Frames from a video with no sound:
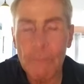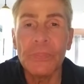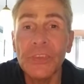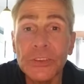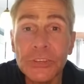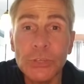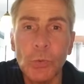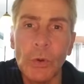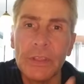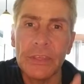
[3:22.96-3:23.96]
this is
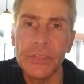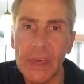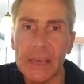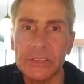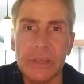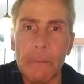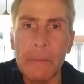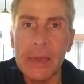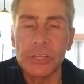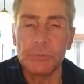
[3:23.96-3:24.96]
one of the things that
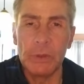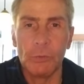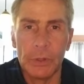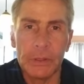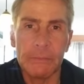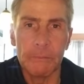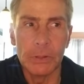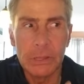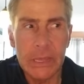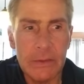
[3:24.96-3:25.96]
makes me really
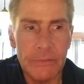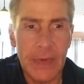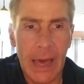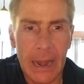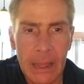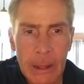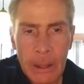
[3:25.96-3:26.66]
believe that